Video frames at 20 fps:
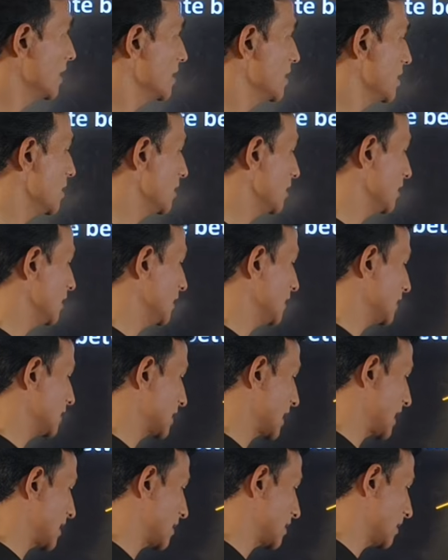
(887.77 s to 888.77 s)
here in this
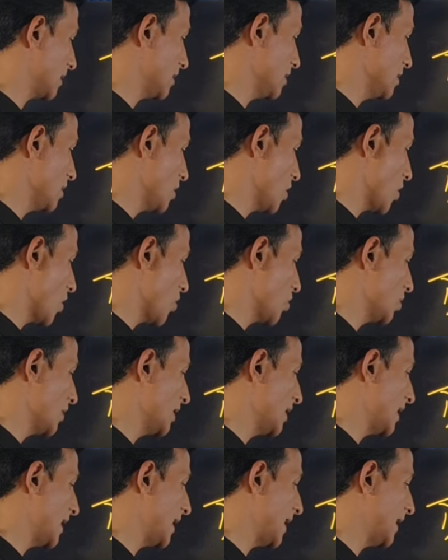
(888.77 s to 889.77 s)
cycle
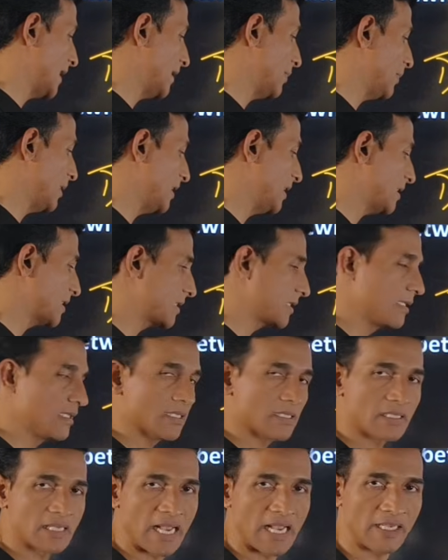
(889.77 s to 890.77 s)
only ATP is
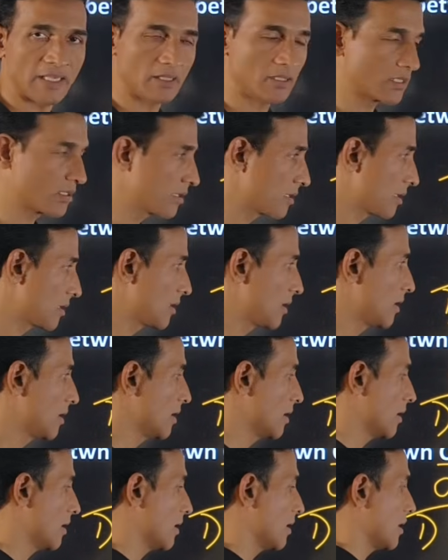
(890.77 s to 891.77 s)
synthesized,
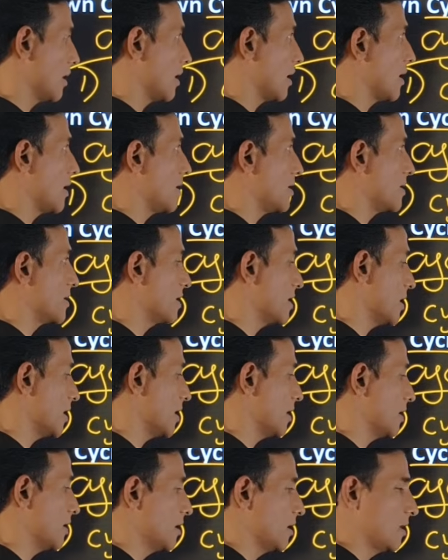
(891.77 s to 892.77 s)
and
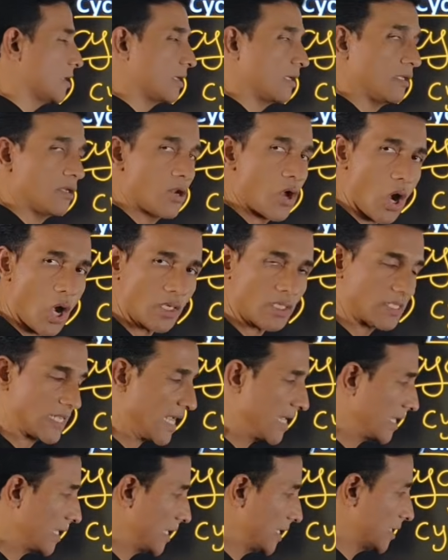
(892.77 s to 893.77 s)
here in
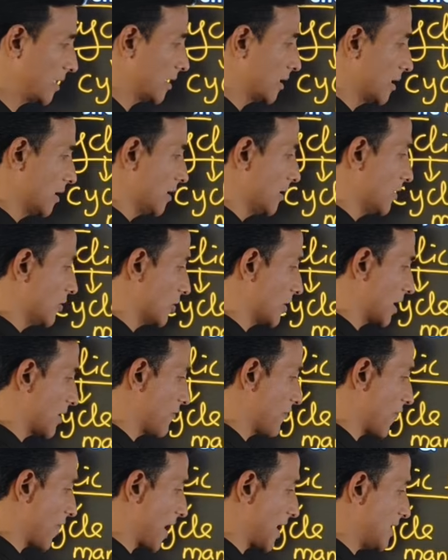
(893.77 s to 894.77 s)
non-cyclic you
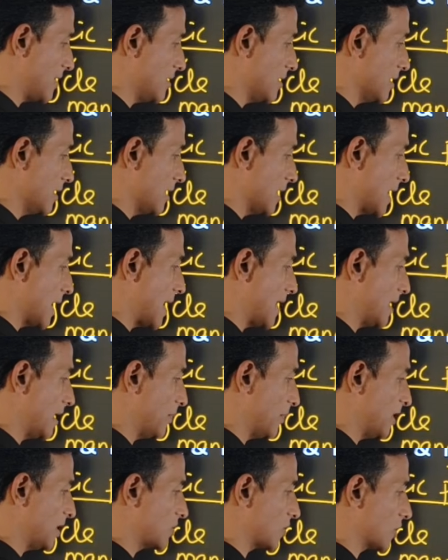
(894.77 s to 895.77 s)
can find
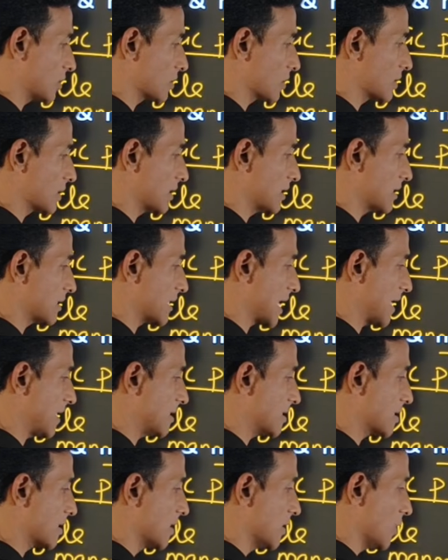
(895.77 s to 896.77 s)
ATP is also
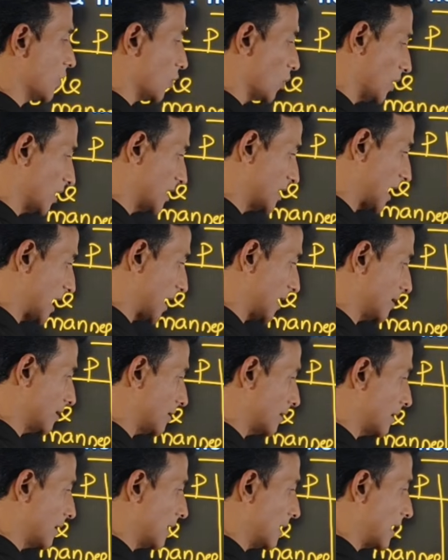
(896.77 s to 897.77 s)
synthesized. With
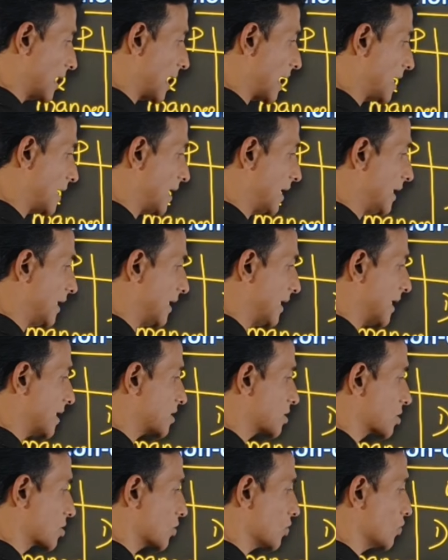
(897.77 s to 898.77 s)
that
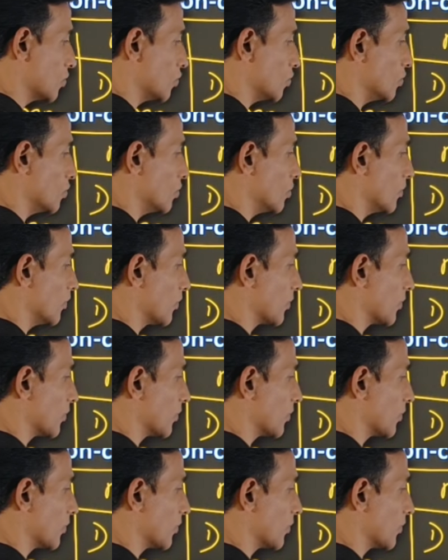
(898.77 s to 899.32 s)
NADH2